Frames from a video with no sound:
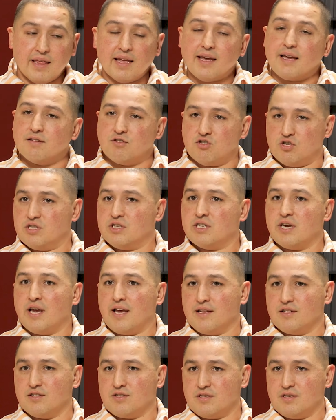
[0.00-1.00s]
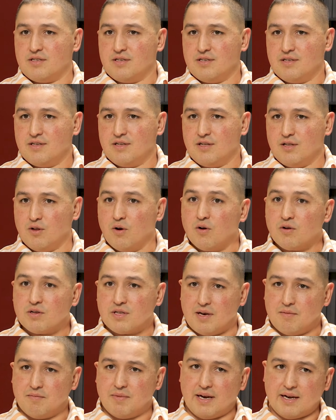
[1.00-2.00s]
it's changed long
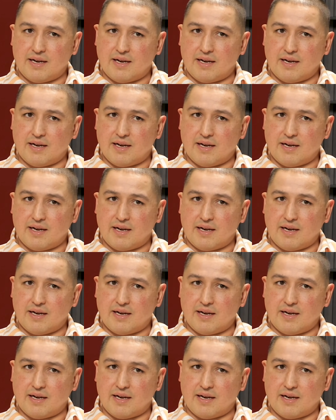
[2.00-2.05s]
time back.